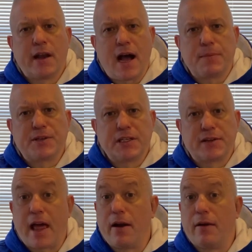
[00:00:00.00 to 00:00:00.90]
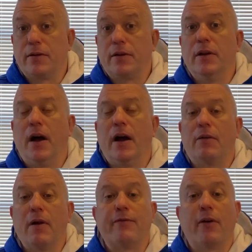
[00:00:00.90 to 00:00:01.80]
in options that are
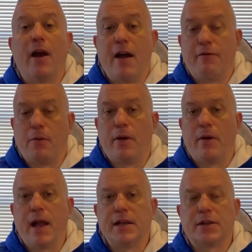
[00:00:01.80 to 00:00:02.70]
great for everyone, right?